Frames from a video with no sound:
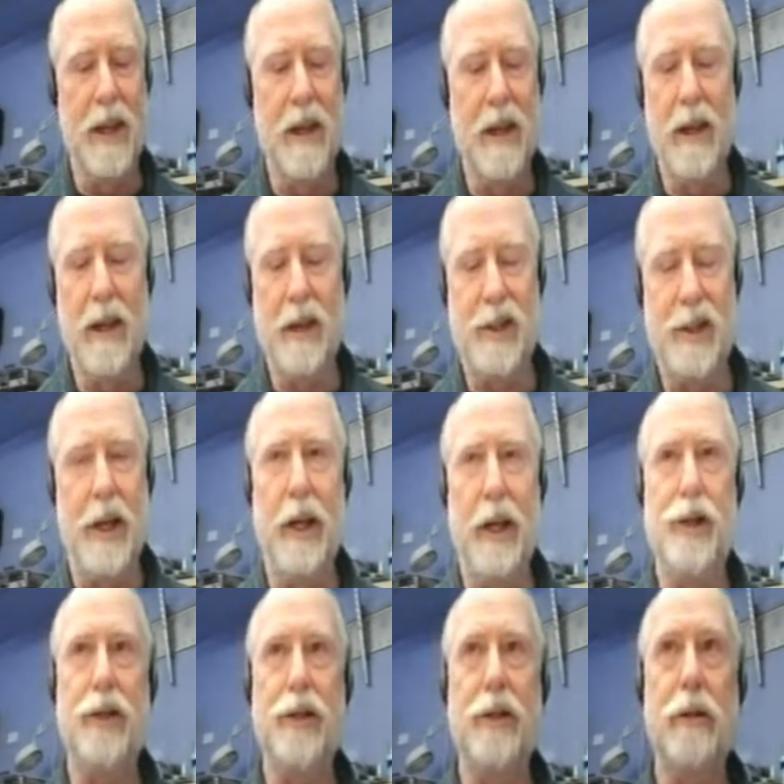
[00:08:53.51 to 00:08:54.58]

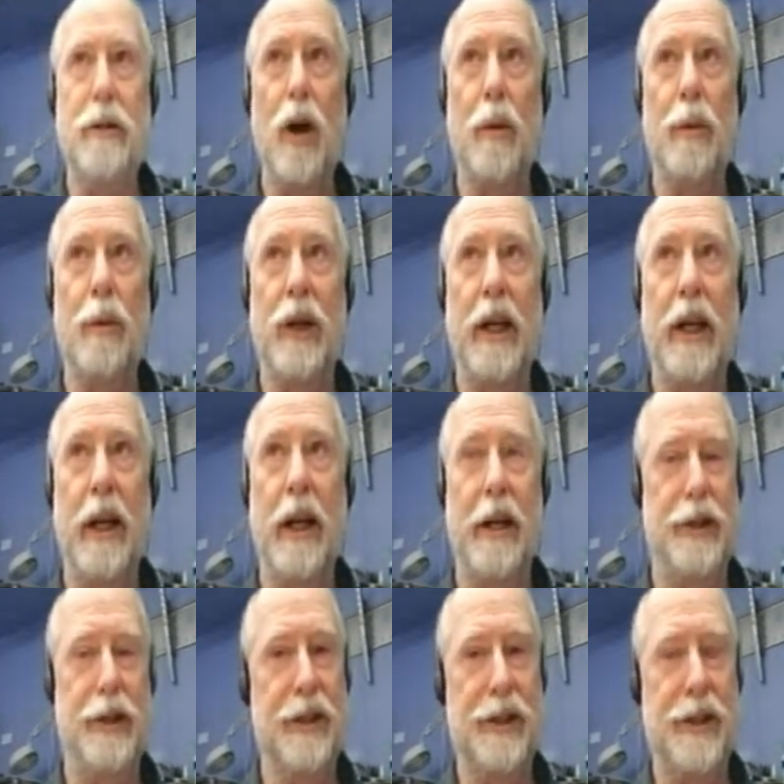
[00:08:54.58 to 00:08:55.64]
Station
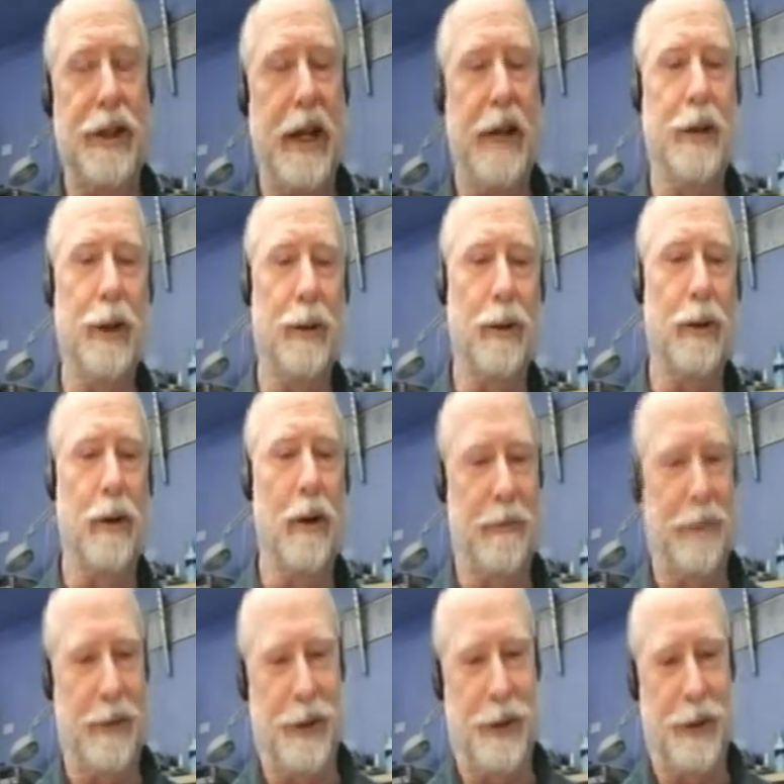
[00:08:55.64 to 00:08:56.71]
Communications Technical
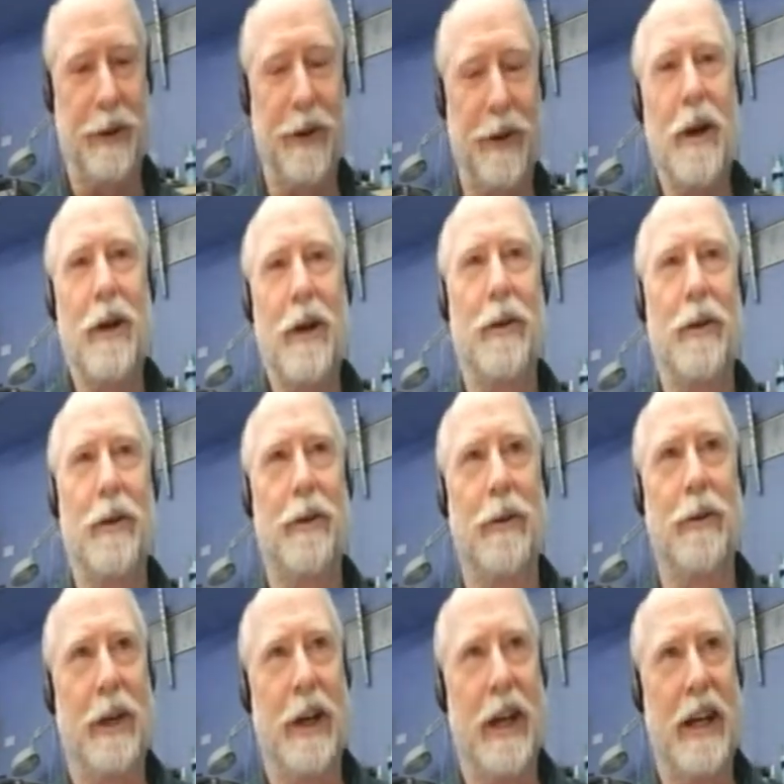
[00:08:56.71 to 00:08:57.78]
Officer, or
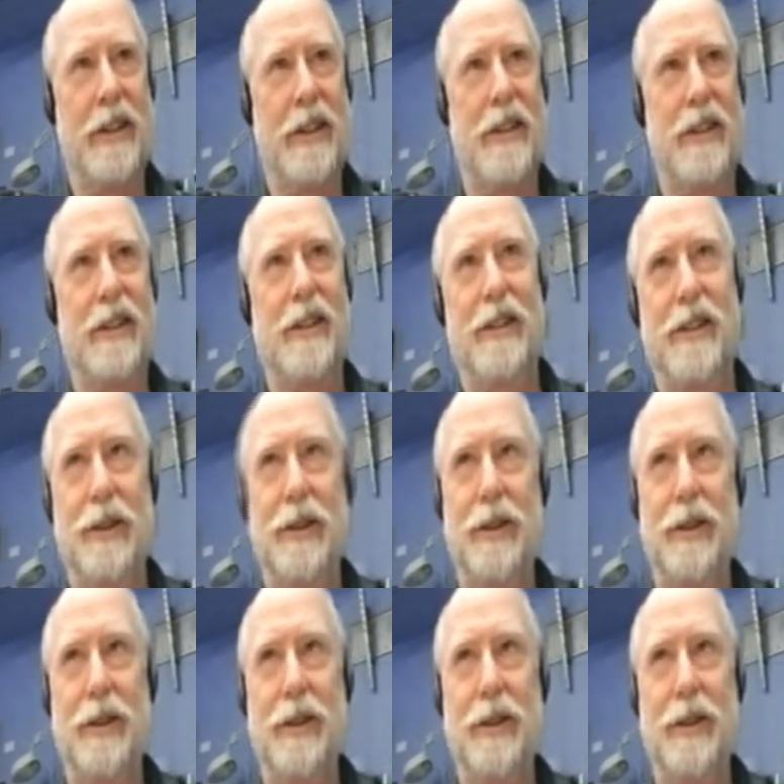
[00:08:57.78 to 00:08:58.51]
S.